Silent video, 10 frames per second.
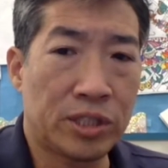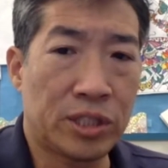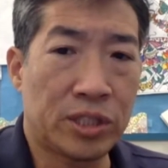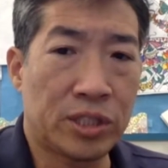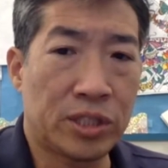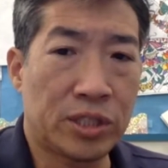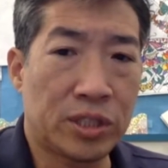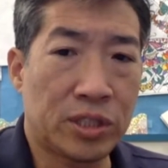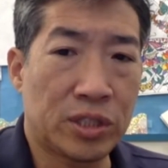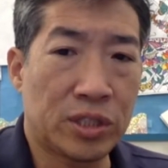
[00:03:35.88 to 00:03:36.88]

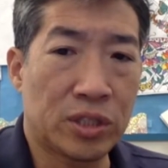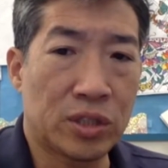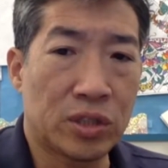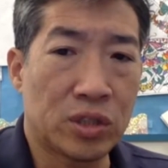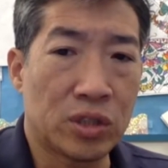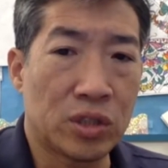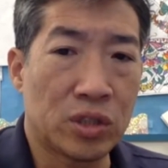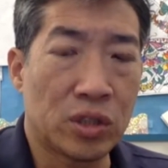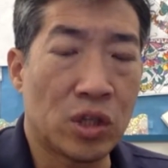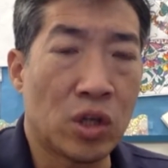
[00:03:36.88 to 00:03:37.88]

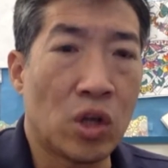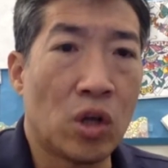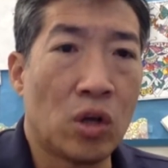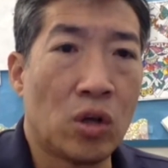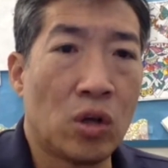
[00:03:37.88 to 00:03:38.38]
(silence)